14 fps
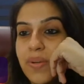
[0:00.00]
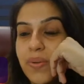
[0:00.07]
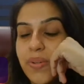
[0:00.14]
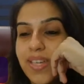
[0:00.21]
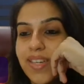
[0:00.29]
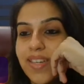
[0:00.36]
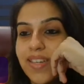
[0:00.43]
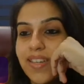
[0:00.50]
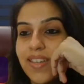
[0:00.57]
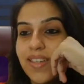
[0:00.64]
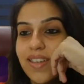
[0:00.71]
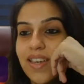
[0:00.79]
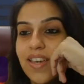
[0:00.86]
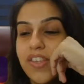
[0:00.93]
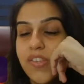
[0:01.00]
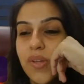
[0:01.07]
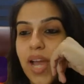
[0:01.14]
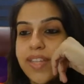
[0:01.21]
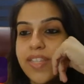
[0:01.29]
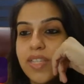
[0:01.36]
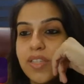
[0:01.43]
Okay.
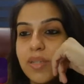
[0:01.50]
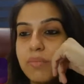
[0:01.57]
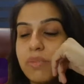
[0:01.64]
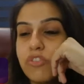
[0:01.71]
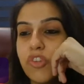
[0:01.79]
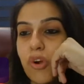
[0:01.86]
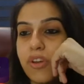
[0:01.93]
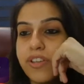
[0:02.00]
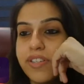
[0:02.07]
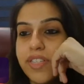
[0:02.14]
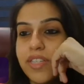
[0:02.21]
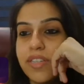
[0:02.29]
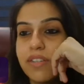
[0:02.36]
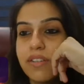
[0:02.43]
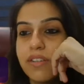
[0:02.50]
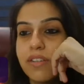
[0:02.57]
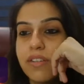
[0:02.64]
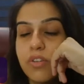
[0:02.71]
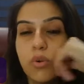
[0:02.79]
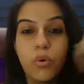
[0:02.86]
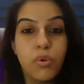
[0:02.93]
So I think the majority
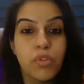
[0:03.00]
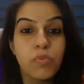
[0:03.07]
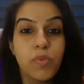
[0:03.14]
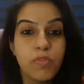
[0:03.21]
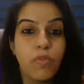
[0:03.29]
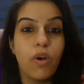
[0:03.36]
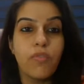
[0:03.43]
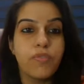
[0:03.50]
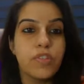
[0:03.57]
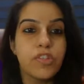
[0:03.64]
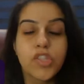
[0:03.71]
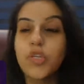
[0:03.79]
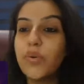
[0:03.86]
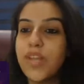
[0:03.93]
here goes with waffles.